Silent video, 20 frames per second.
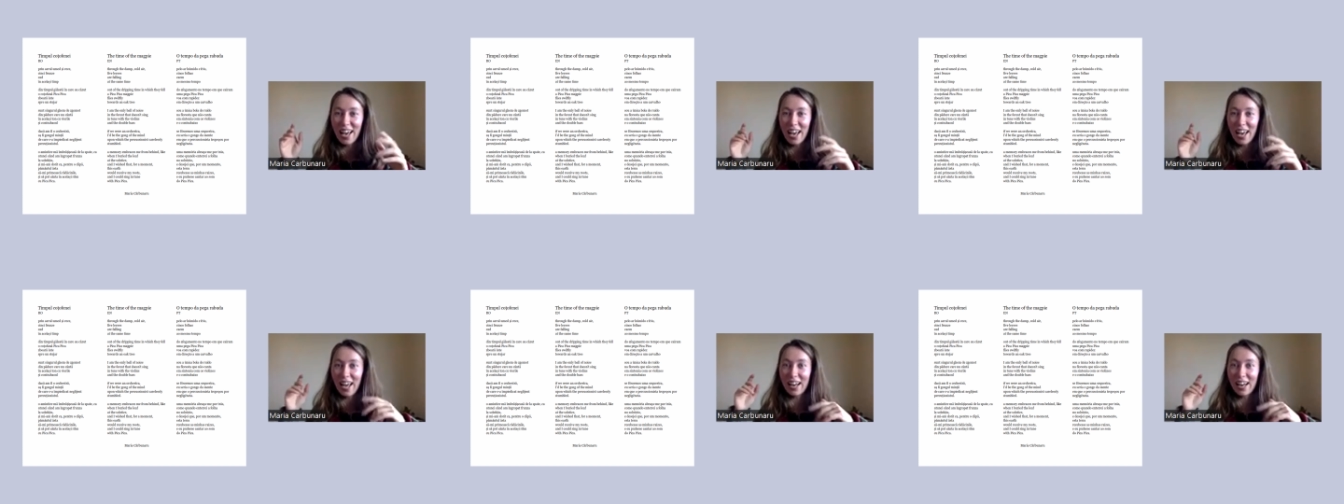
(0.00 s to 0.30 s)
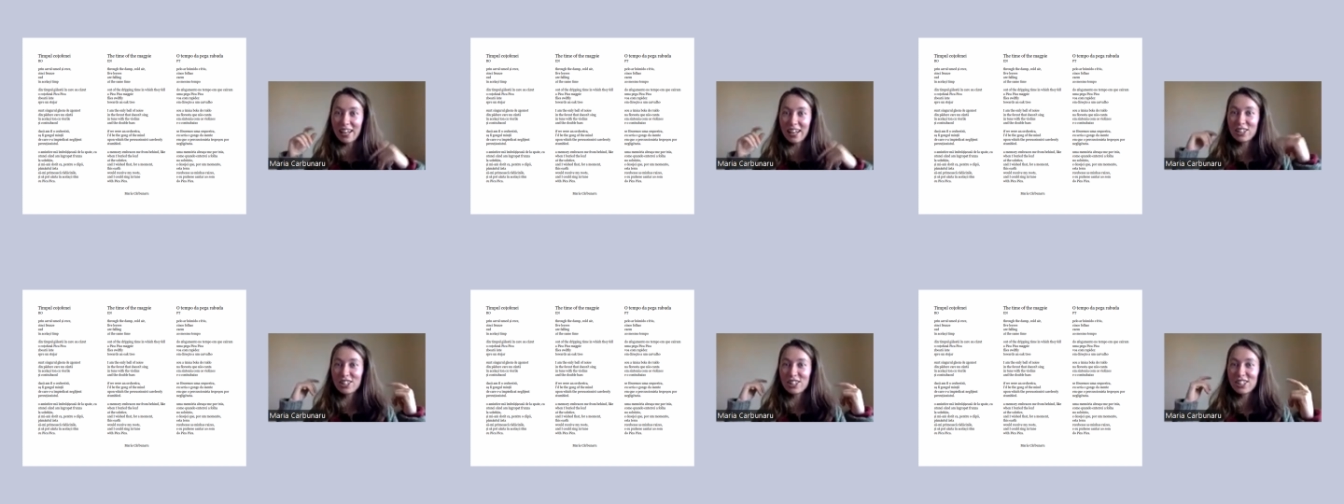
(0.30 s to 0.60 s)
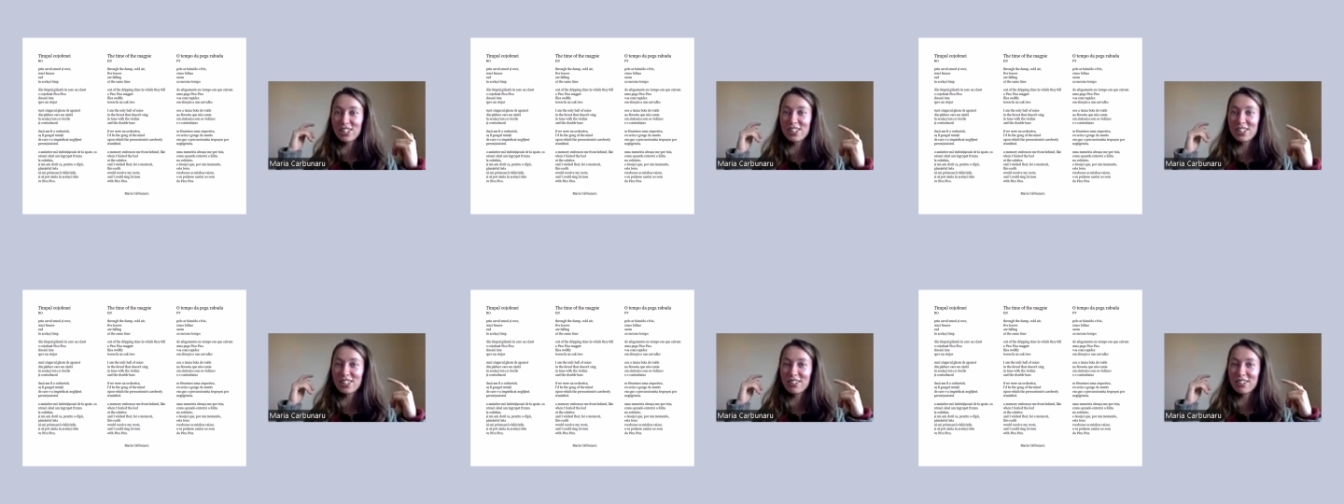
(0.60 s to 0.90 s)
And I
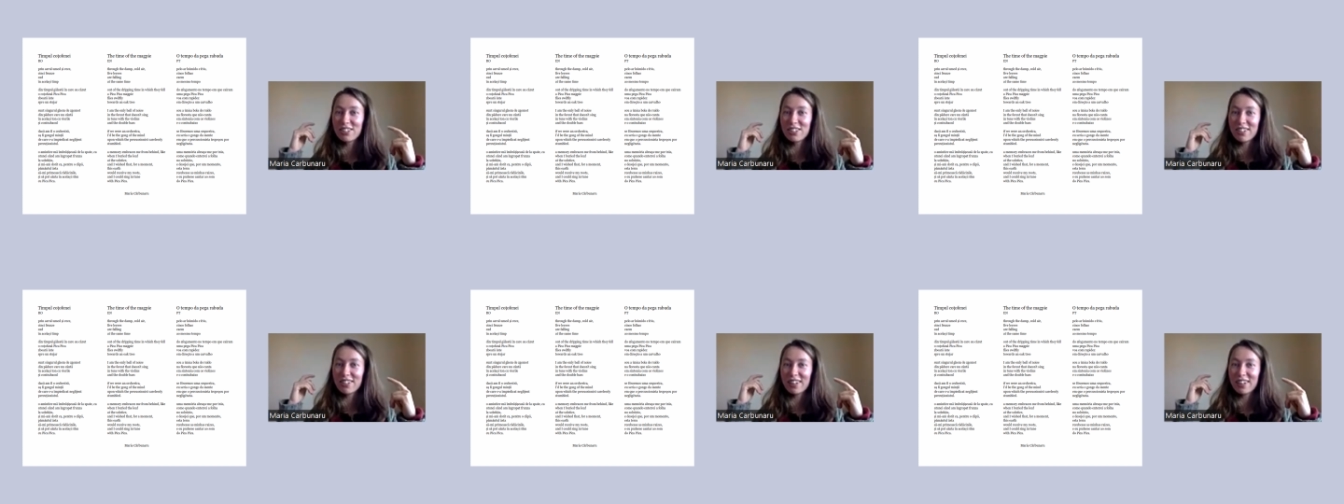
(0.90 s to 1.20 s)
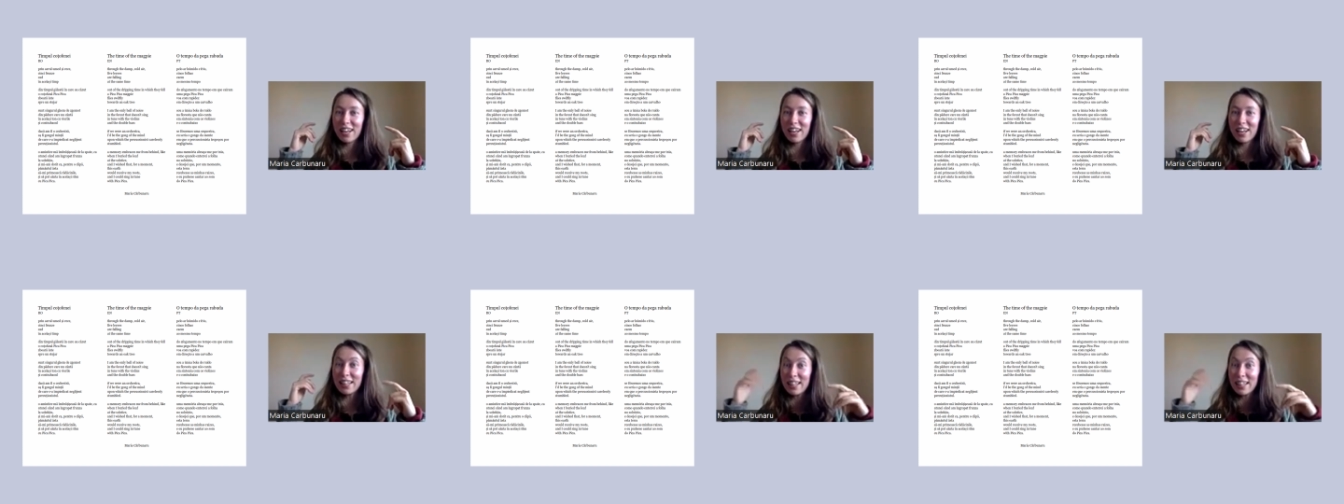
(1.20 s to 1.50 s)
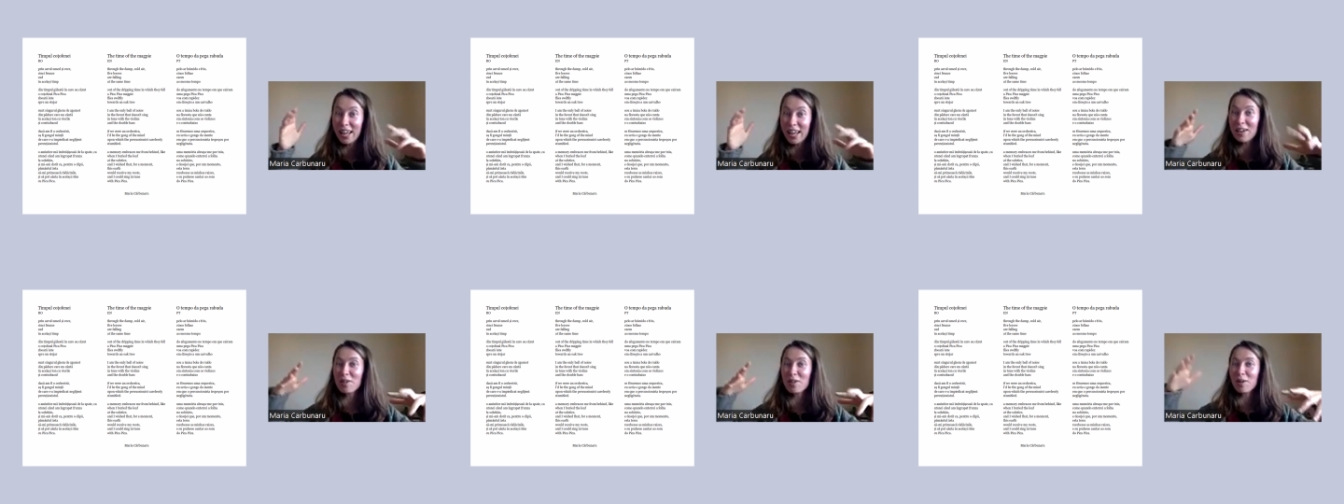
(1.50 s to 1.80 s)
just, and
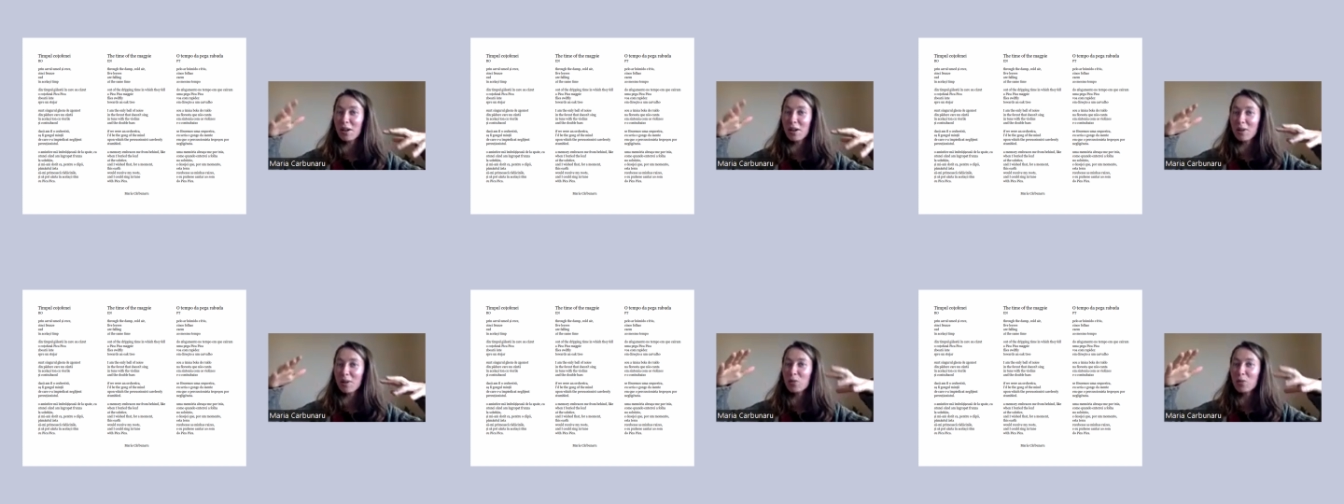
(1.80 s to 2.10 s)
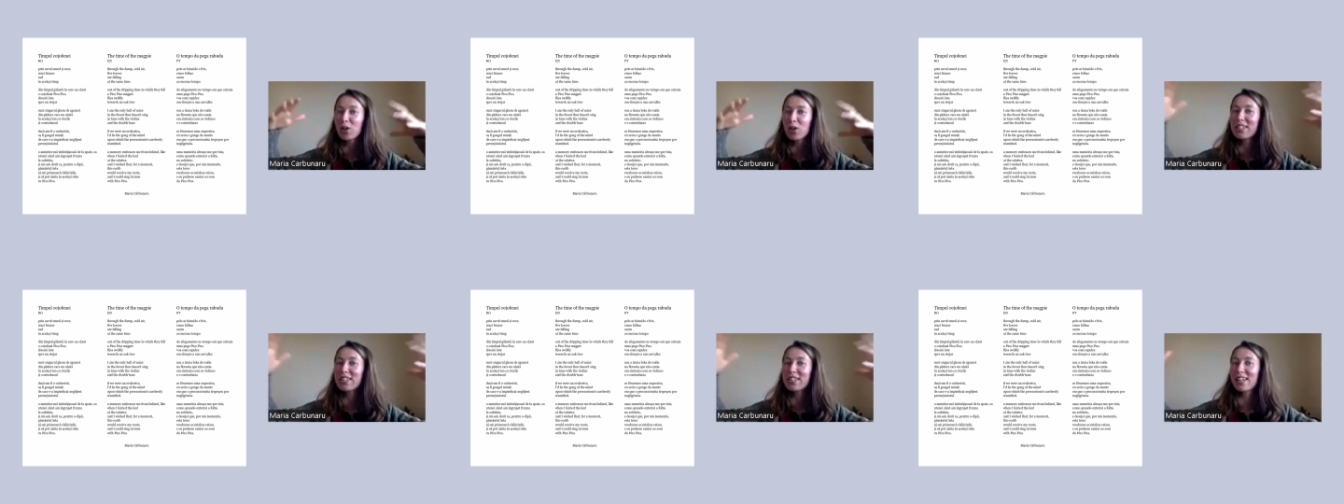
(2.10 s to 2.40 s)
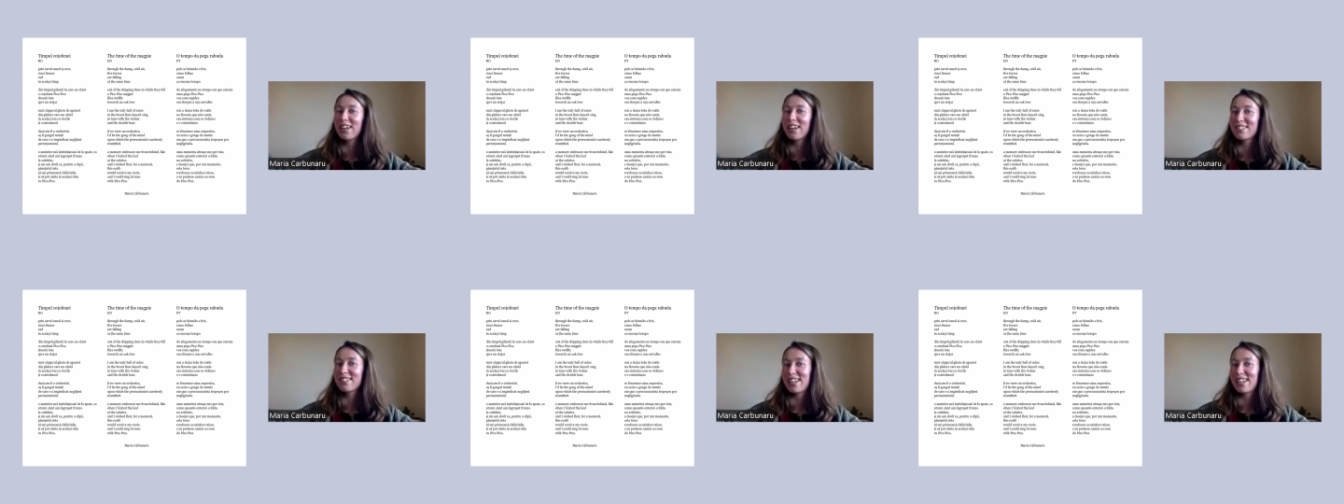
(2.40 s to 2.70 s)
then more
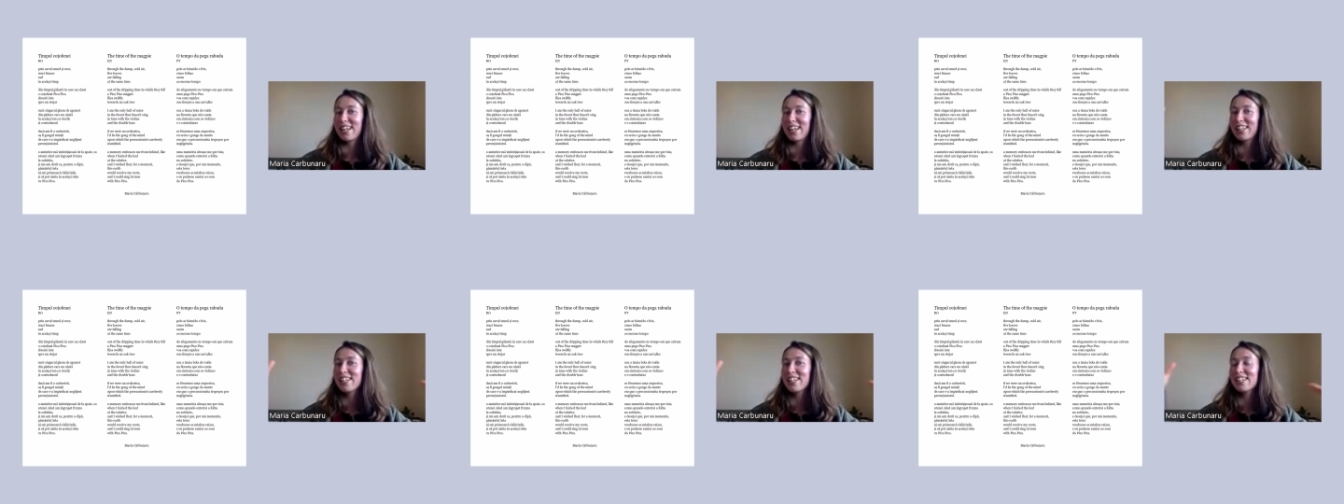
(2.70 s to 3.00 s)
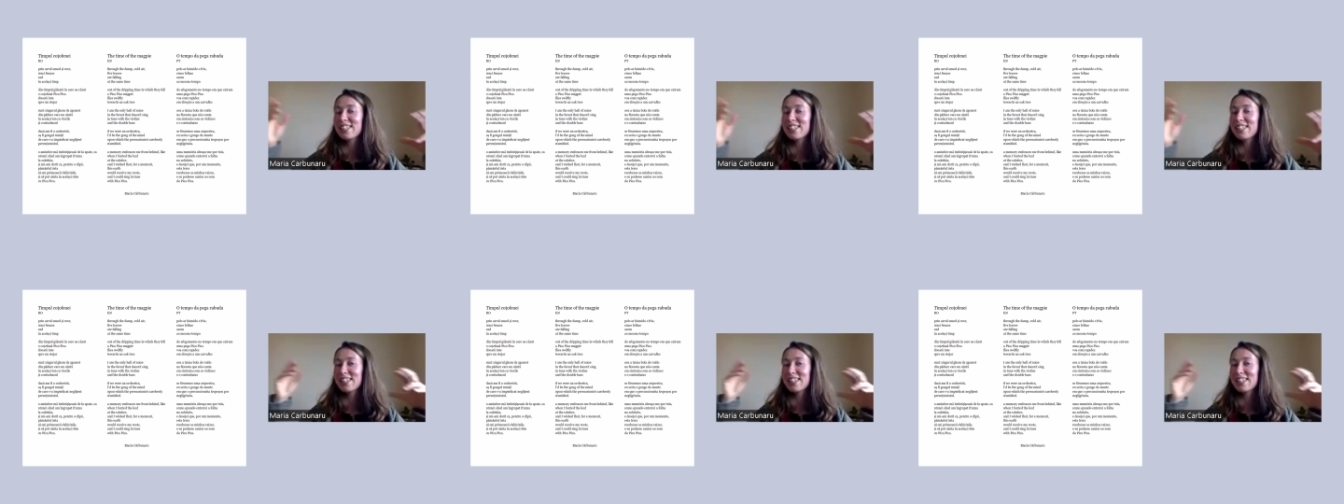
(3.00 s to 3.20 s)
sounds like this.